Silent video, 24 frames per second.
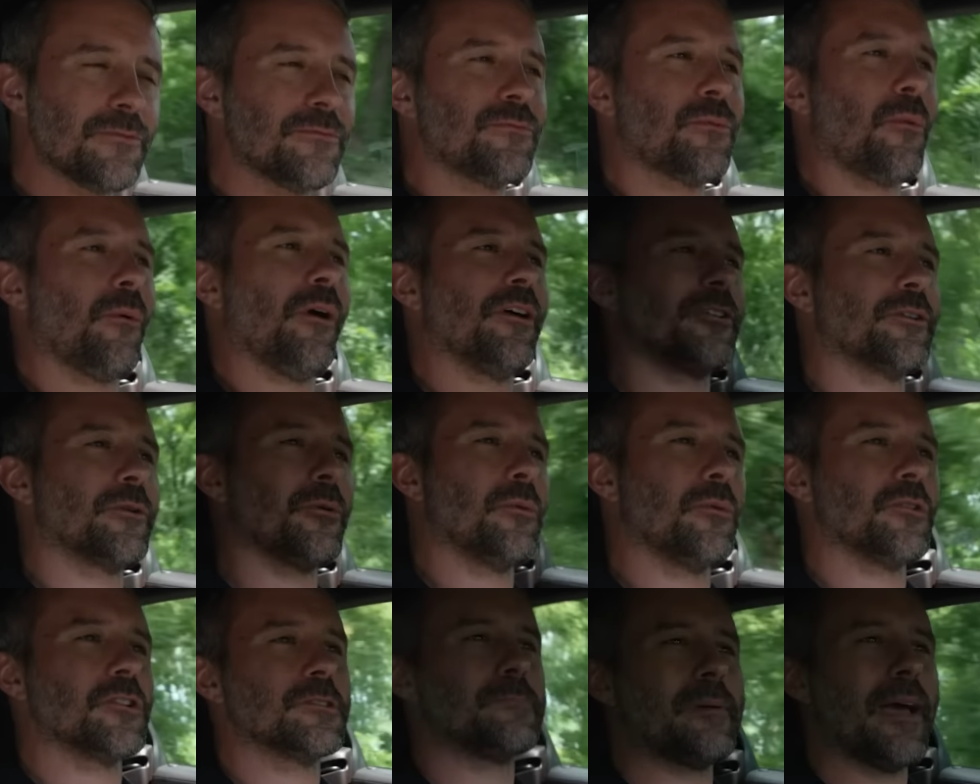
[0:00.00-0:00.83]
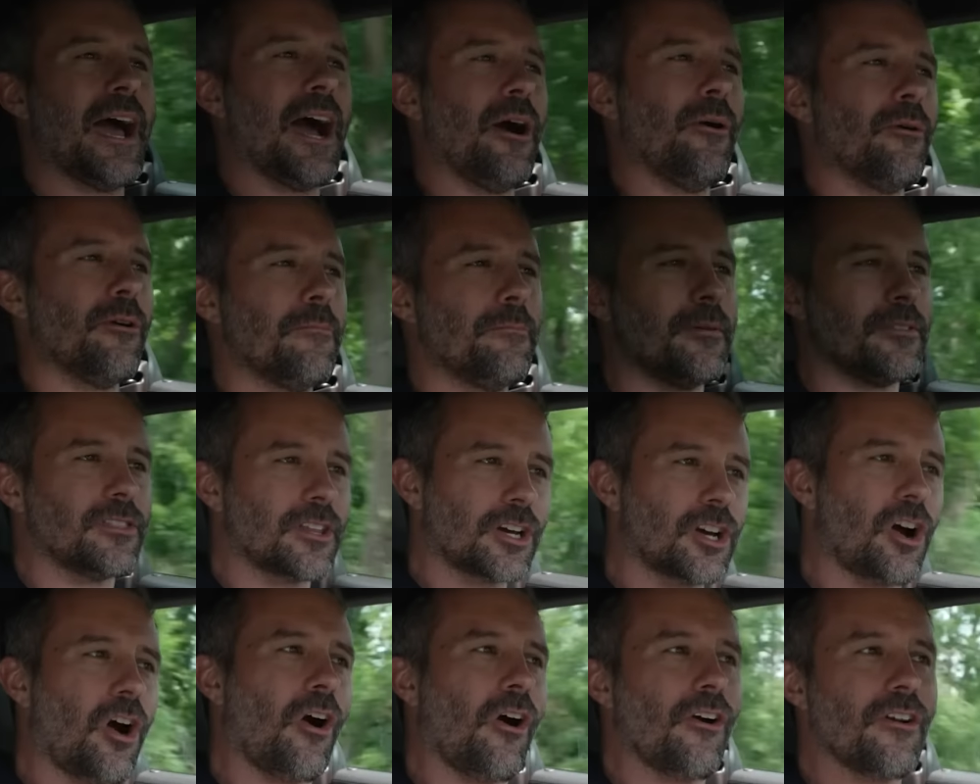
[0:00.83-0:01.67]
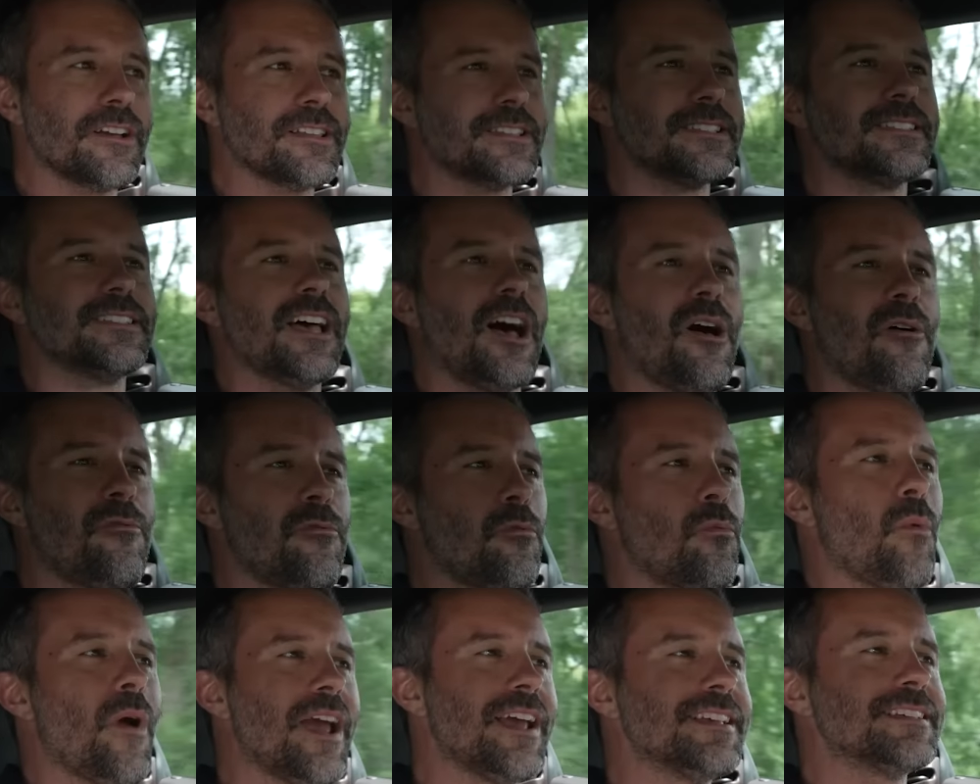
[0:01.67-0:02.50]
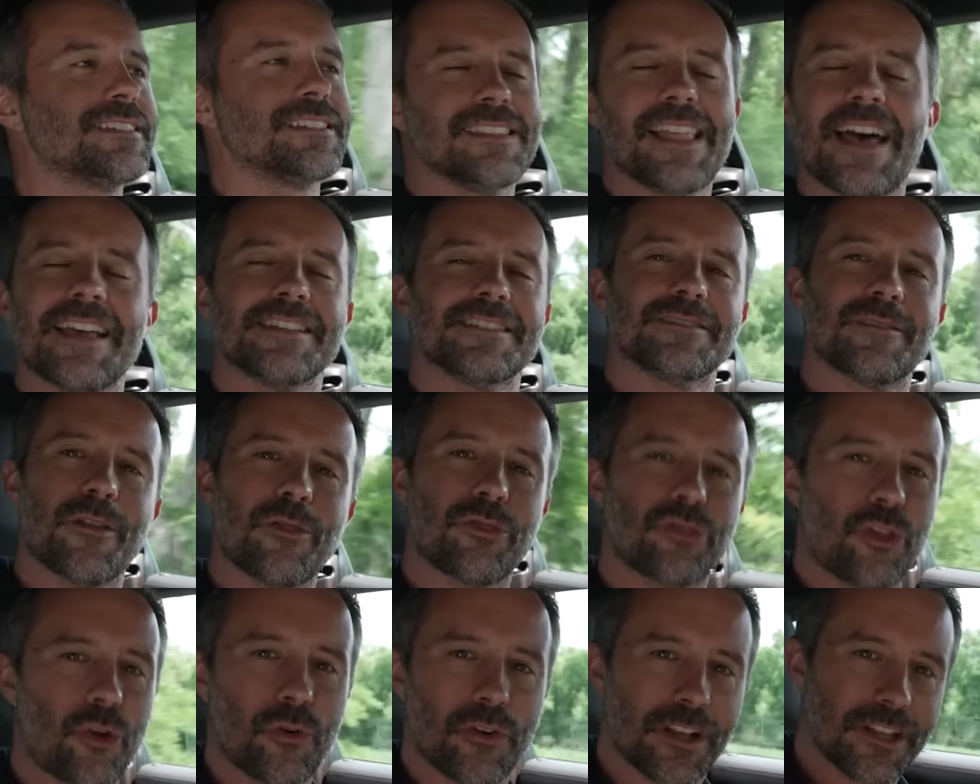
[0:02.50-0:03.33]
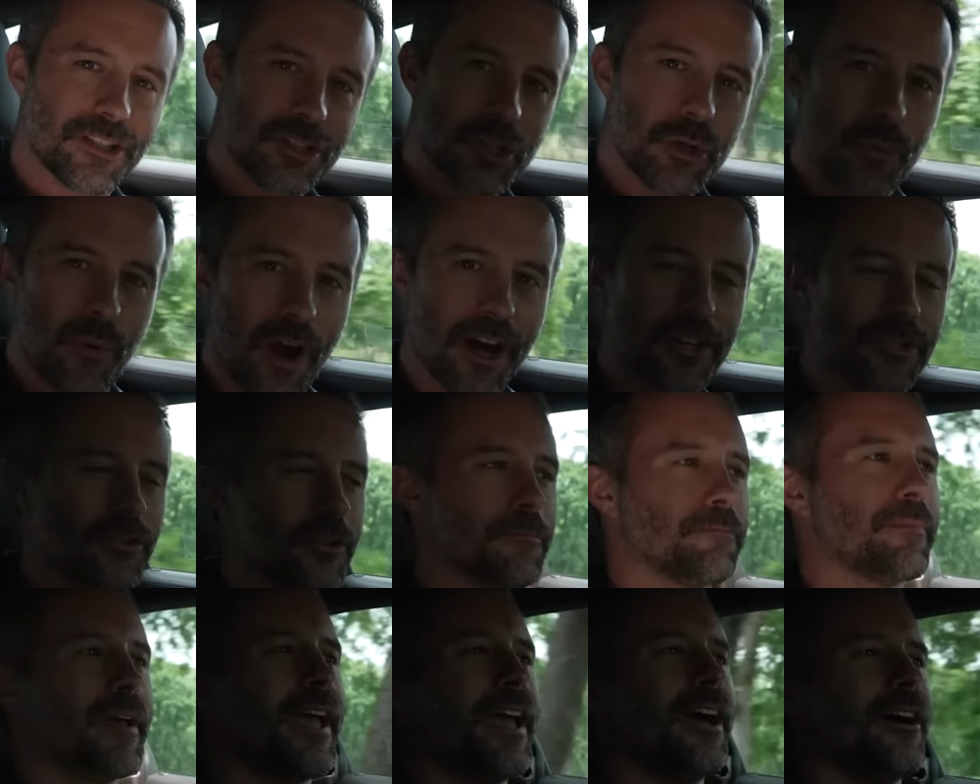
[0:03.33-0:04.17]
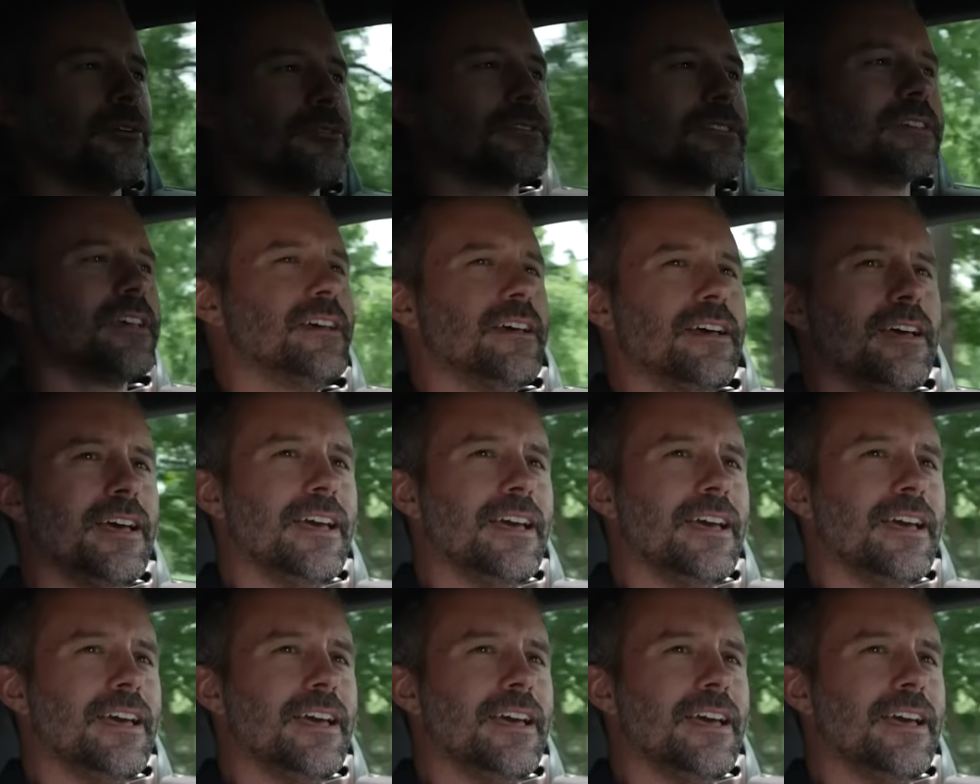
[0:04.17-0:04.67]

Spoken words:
400 horsepower, but the car itself weighs less than 3,200 pounds.